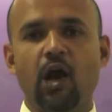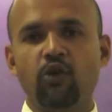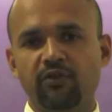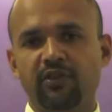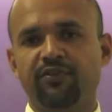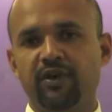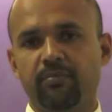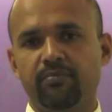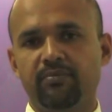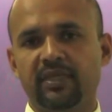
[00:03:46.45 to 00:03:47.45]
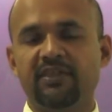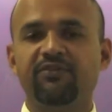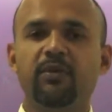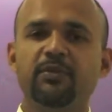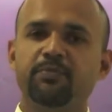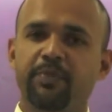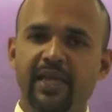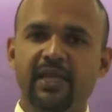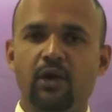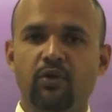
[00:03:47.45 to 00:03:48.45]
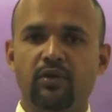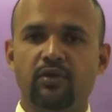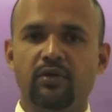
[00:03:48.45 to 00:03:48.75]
out of the firm, that the firm is paying out,